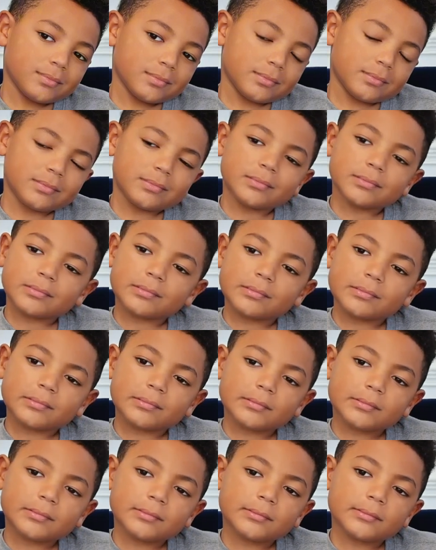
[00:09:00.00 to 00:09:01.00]

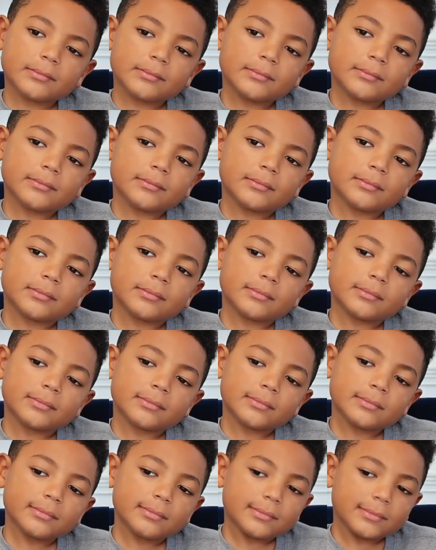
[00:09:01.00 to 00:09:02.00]

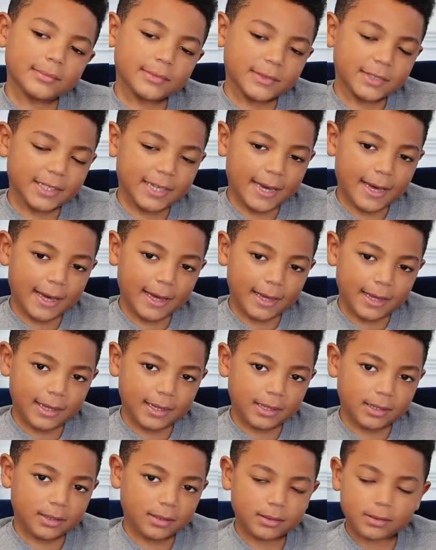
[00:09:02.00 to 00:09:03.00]

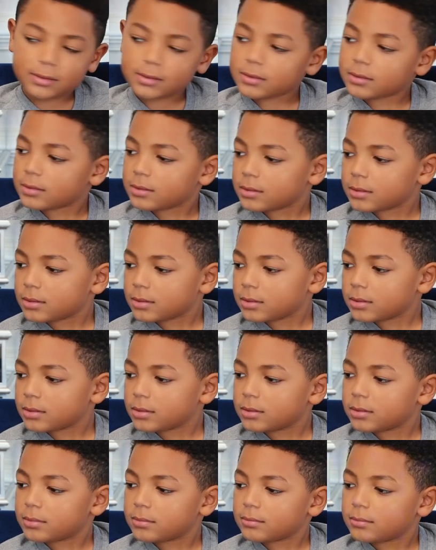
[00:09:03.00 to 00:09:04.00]

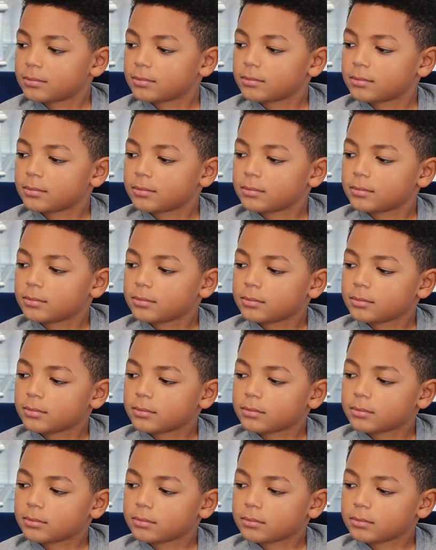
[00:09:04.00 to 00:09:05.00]

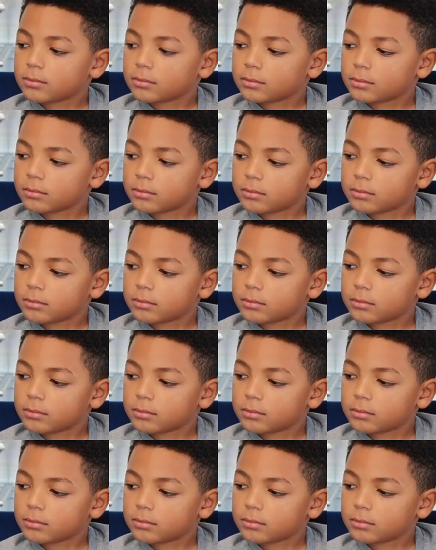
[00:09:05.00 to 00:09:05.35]
The person shown says nothing.